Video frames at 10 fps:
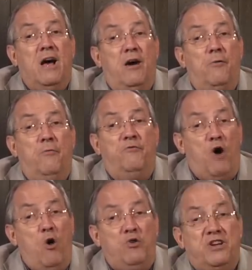
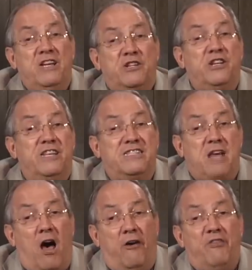vote to
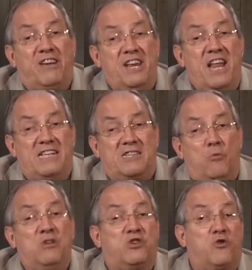dissolve the
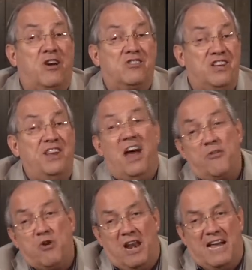Knesset, which triggers
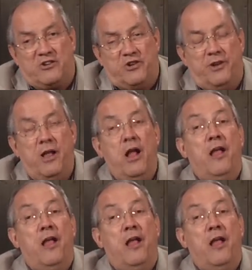another election.